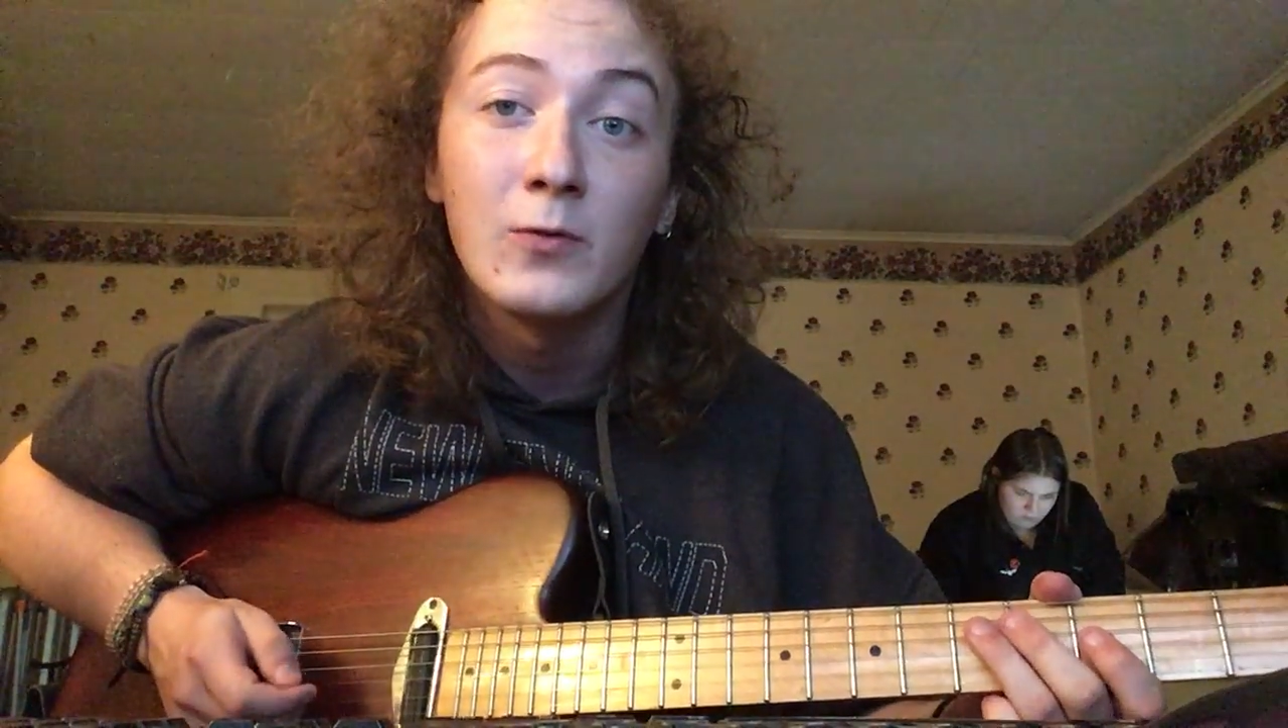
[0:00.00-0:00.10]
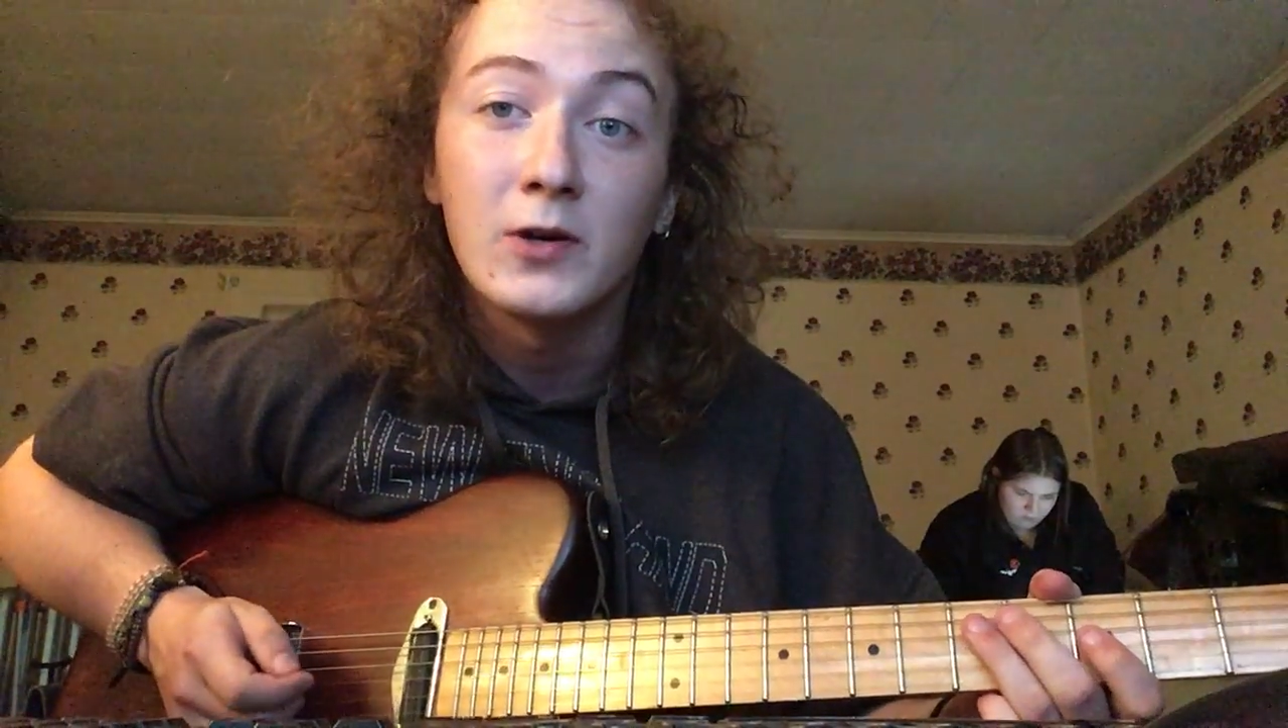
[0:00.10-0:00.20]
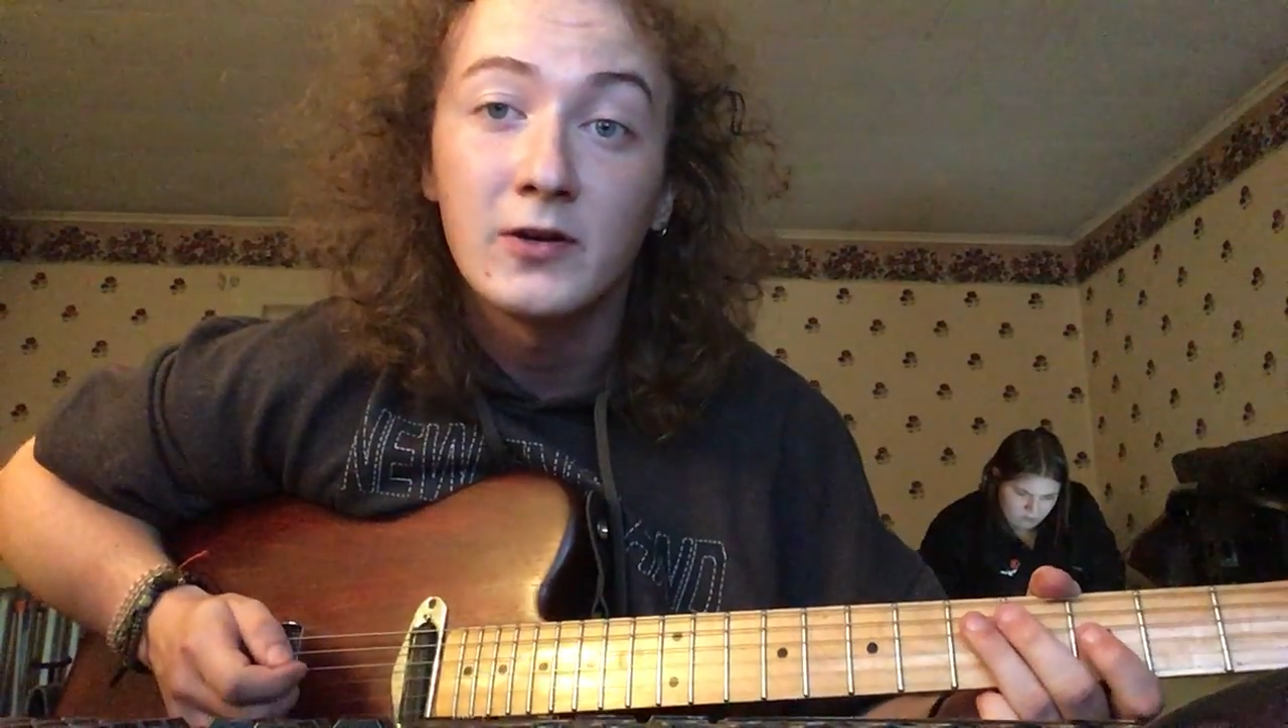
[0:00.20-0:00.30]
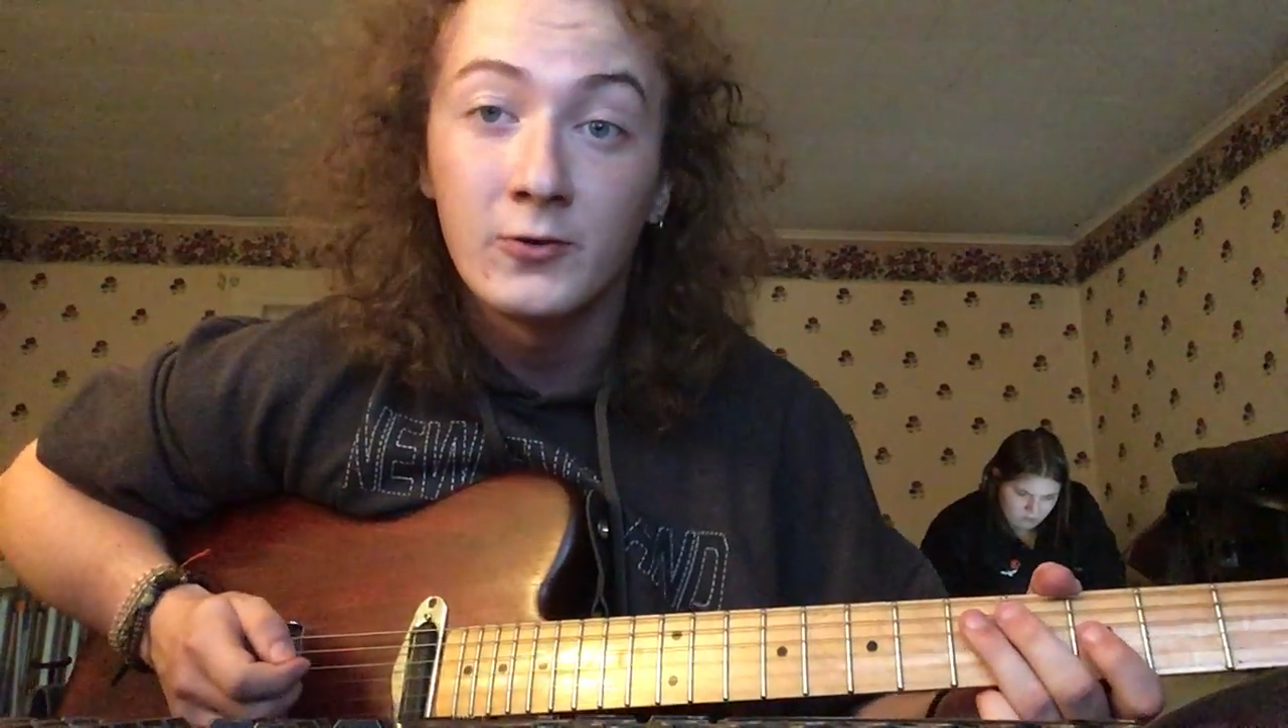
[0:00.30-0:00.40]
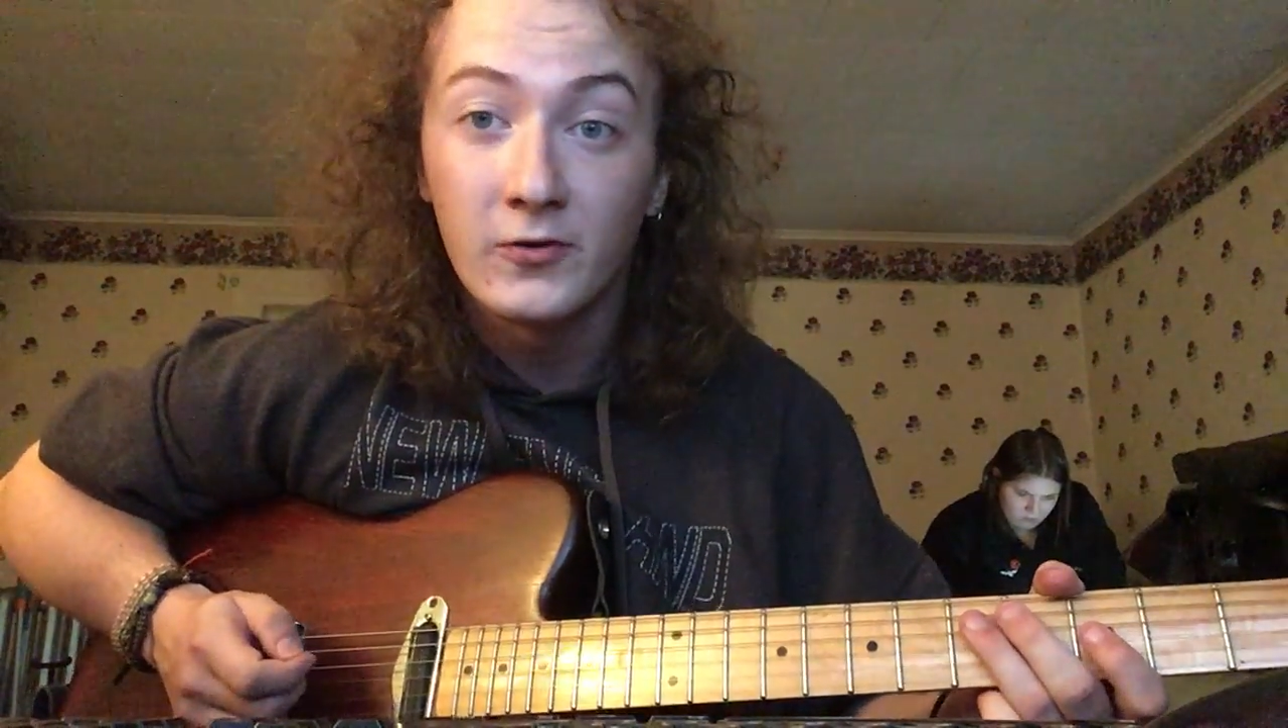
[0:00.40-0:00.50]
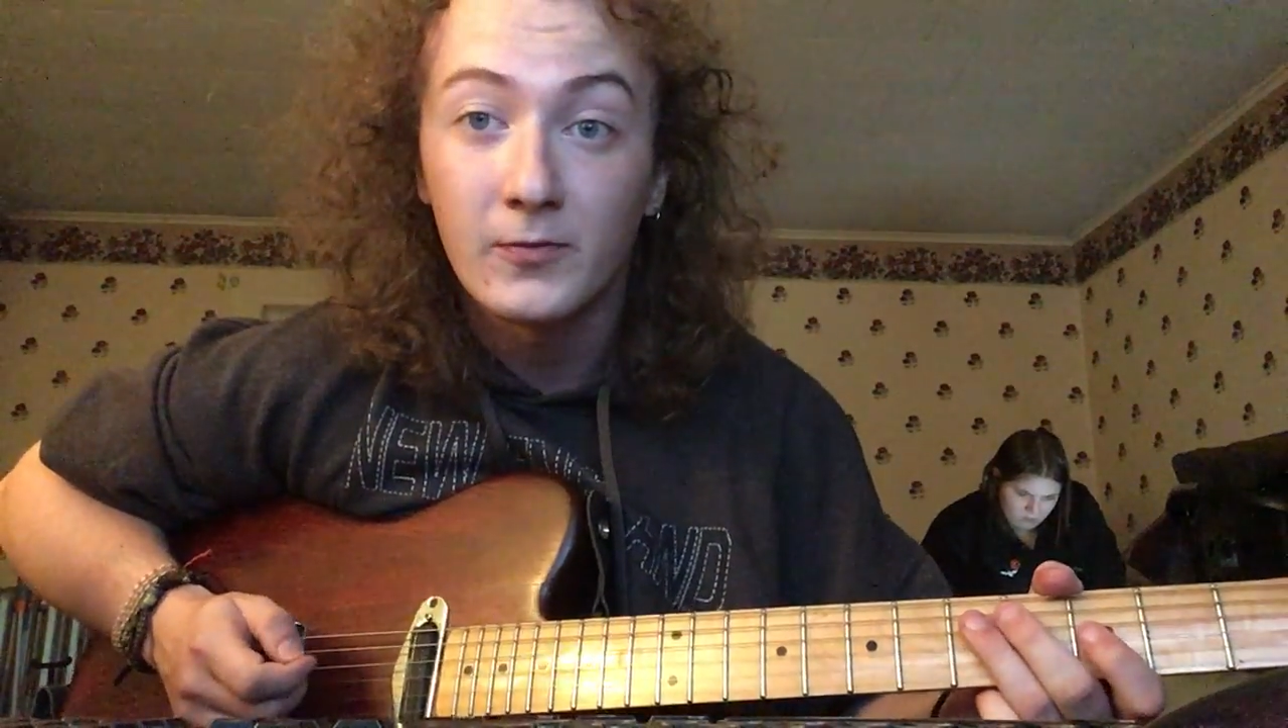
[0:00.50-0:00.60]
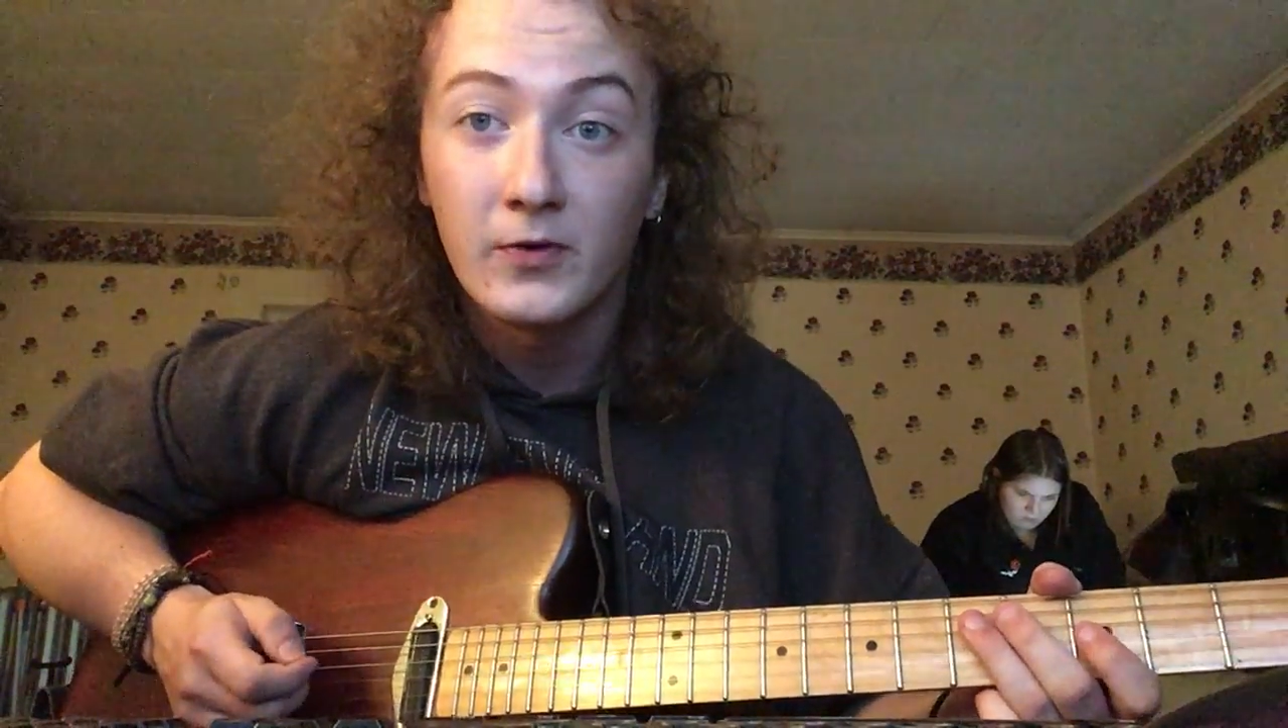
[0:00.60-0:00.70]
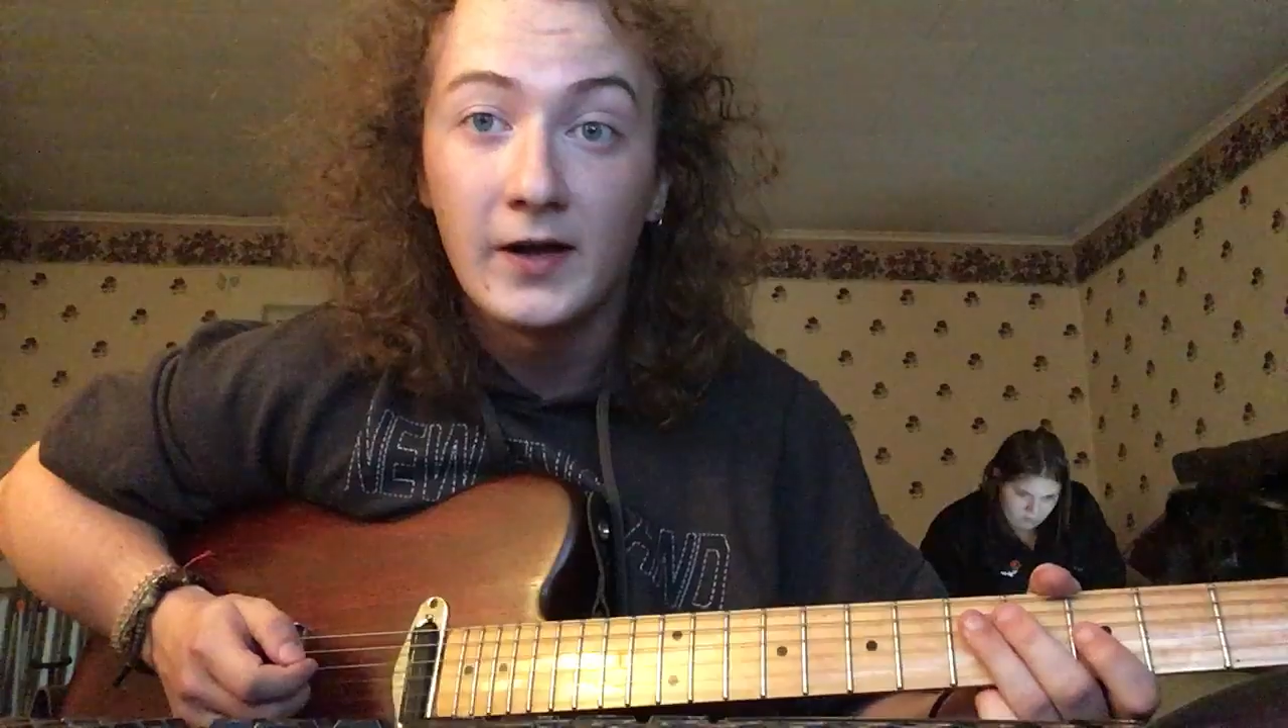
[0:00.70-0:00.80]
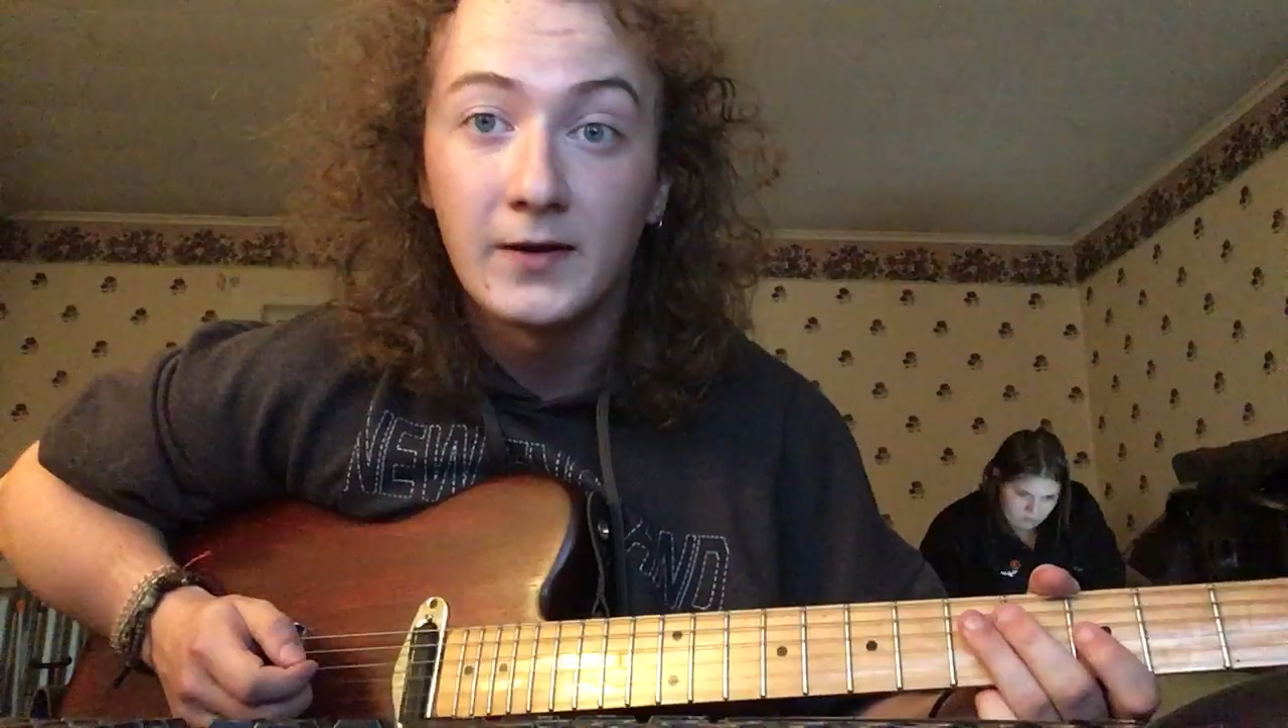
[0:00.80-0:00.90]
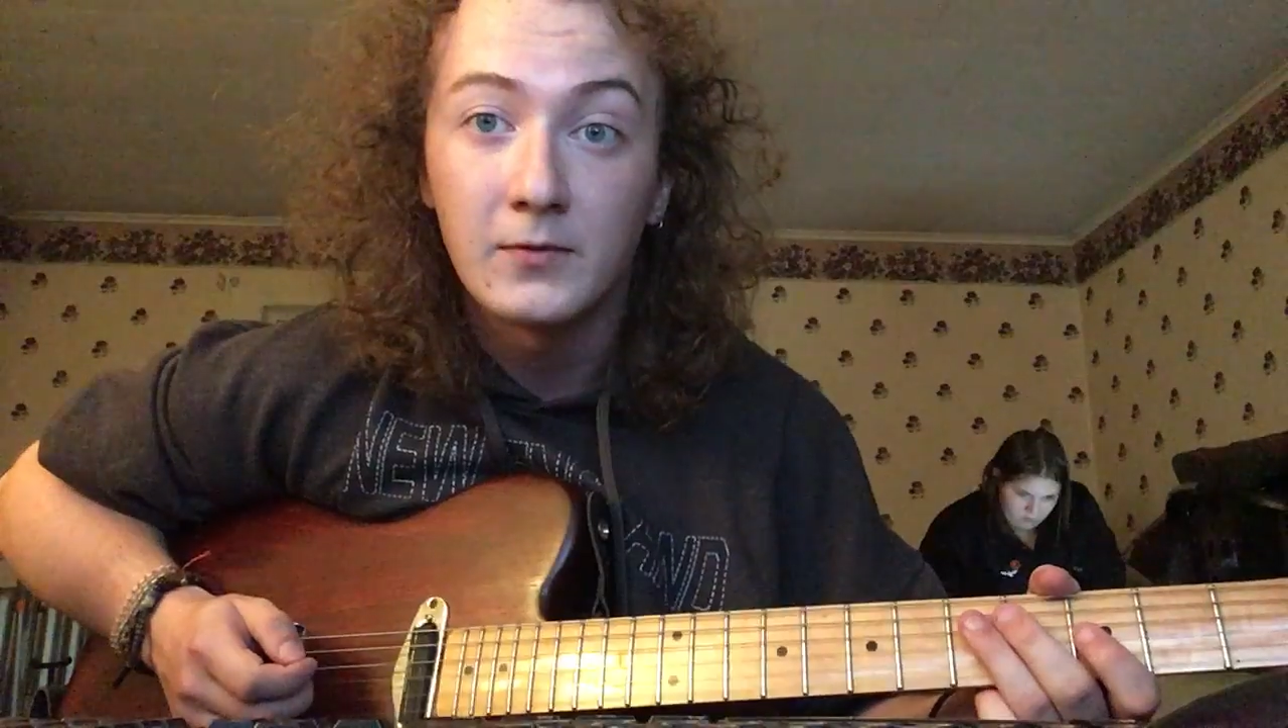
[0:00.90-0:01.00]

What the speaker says: what notes you're playing,